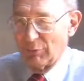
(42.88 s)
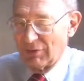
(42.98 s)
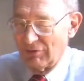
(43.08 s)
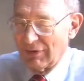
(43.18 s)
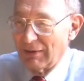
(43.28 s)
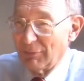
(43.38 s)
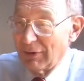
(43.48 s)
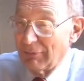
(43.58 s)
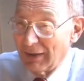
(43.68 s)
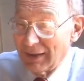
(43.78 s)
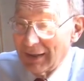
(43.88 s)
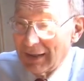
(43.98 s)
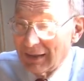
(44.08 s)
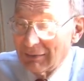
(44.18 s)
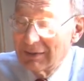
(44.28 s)
Brookens Library, right
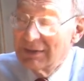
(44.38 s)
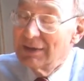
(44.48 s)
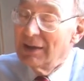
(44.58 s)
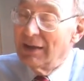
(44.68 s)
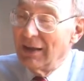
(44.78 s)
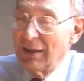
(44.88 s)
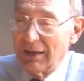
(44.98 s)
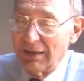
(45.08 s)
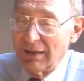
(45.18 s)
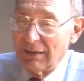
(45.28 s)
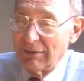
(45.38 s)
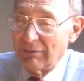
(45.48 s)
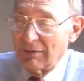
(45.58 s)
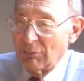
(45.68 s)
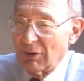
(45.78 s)
now.
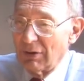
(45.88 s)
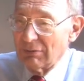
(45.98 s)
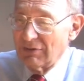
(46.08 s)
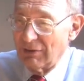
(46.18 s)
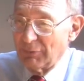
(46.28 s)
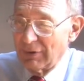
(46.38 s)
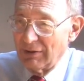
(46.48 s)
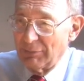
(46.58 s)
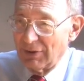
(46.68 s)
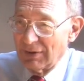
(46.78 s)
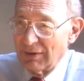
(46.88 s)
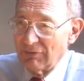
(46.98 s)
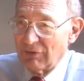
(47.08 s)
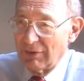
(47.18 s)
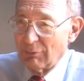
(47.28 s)
And they were all temporary
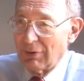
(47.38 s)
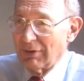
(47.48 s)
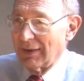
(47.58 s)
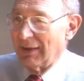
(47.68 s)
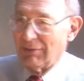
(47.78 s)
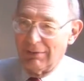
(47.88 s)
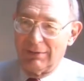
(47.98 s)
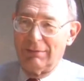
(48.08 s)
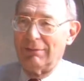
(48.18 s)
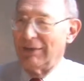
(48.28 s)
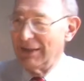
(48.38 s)
buildings, and they were all down on the